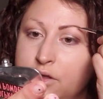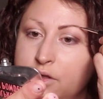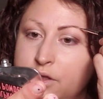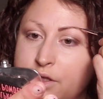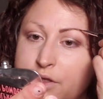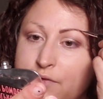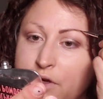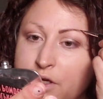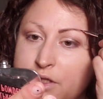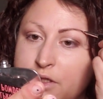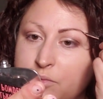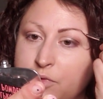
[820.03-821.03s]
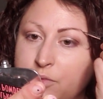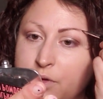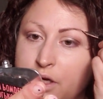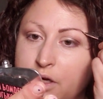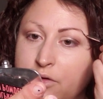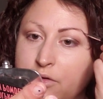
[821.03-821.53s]
It's very simple when
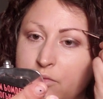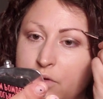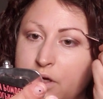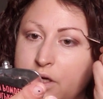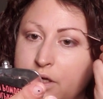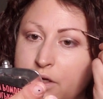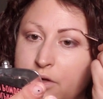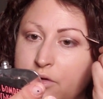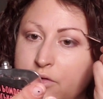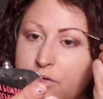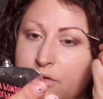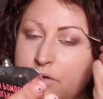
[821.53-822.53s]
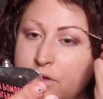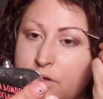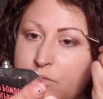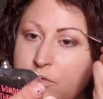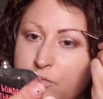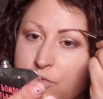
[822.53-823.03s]
I go to work. I do a little
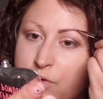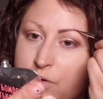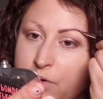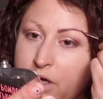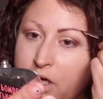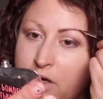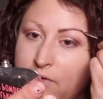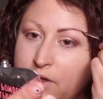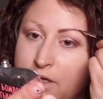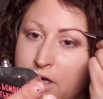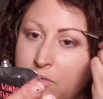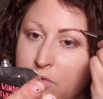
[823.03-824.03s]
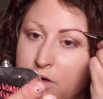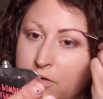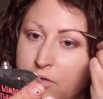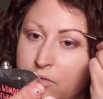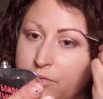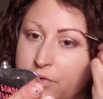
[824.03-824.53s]
bit more when I have the time I'm at
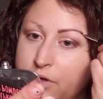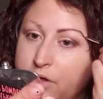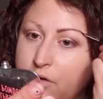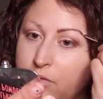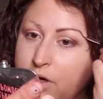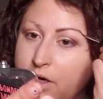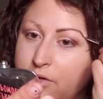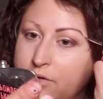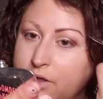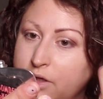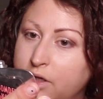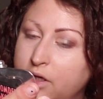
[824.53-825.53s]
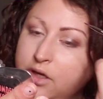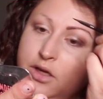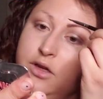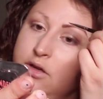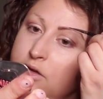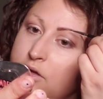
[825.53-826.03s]
home to go out
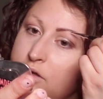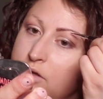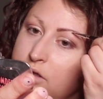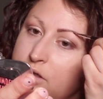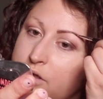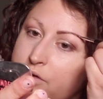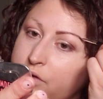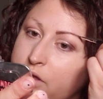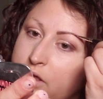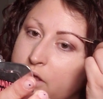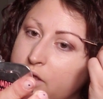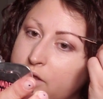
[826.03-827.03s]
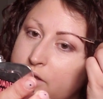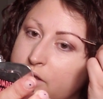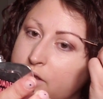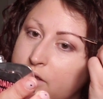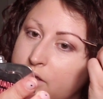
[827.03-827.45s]
and do things.